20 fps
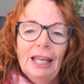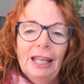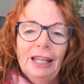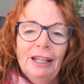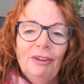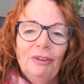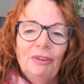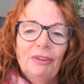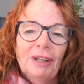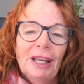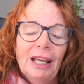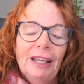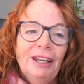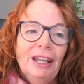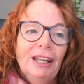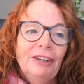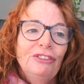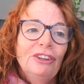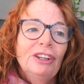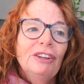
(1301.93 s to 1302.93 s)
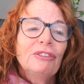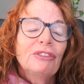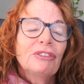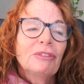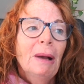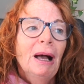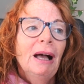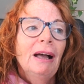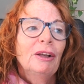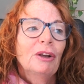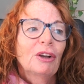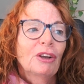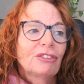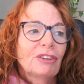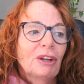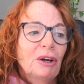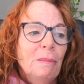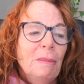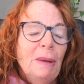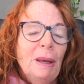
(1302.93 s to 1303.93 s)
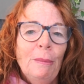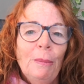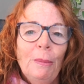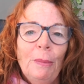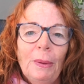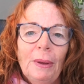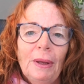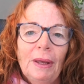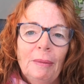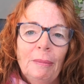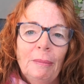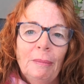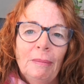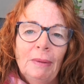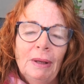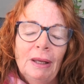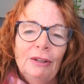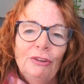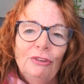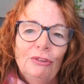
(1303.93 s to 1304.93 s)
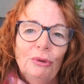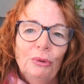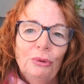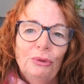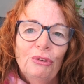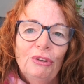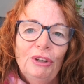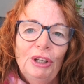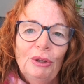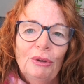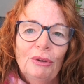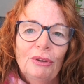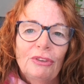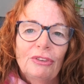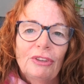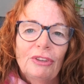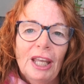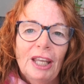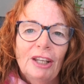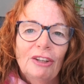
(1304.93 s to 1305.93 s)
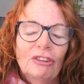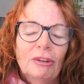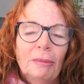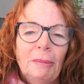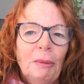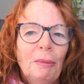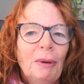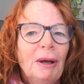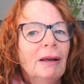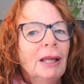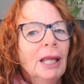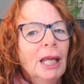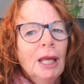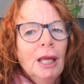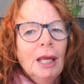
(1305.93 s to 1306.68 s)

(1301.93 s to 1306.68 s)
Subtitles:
and I did smile because I remember my daughter-in-law saying to me, "Well,